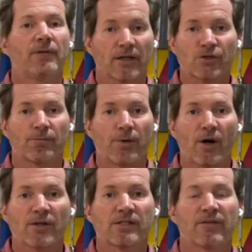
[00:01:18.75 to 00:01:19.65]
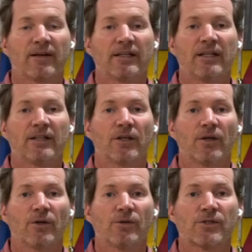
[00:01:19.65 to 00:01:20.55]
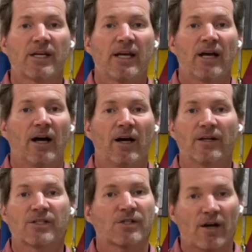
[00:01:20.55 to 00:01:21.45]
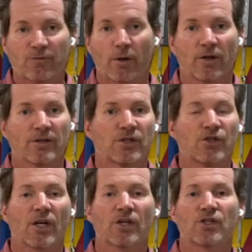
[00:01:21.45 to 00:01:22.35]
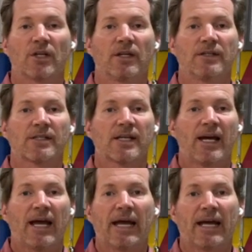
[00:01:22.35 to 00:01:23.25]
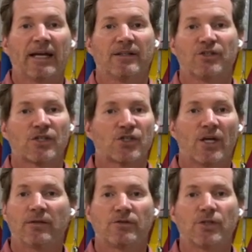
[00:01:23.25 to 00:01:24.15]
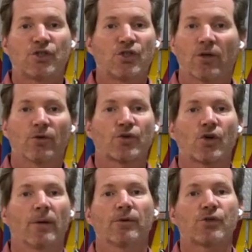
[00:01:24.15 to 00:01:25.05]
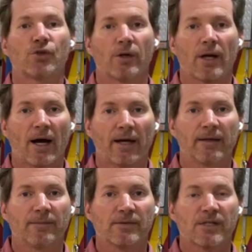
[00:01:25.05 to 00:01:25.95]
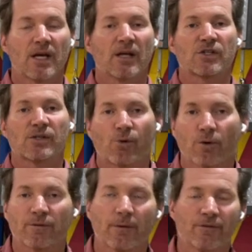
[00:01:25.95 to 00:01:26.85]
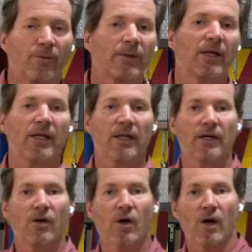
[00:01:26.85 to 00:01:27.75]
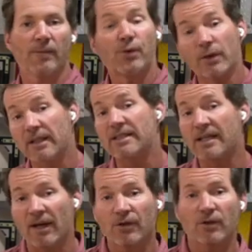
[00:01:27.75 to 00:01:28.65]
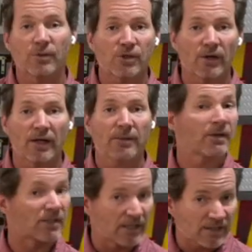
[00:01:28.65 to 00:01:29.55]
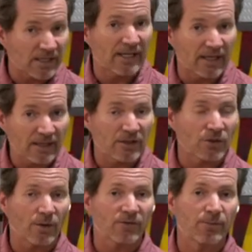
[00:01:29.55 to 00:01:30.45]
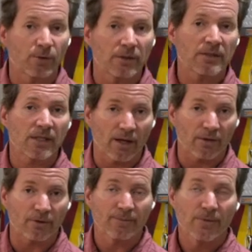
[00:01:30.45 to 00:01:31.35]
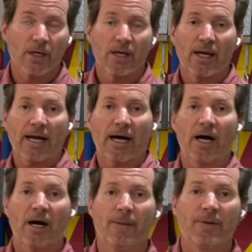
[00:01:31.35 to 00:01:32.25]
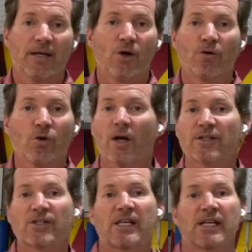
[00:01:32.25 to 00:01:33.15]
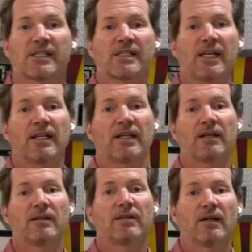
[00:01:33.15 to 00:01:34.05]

extra parts if I needed those, software suggestions, and just general troubleshooting items. The support from the very beginning on putting it together was great because it is a kit. You do have to put it together. And overall, I just can't say anything